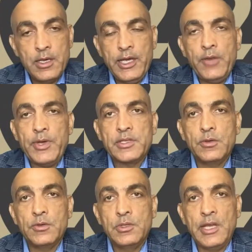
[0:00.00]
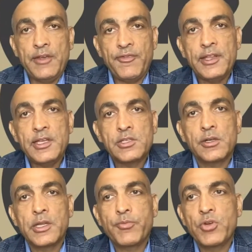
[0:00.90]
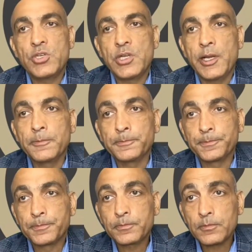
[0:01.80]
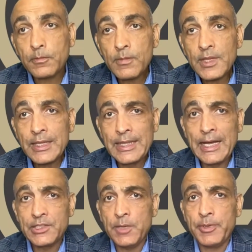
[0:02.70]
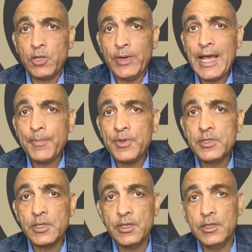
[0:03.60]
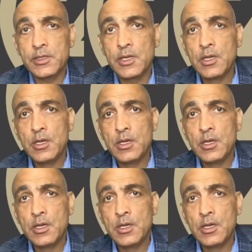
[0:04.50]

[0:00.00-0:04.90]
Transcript: Anyway, so they finally started appreciating. Now, typically what happens is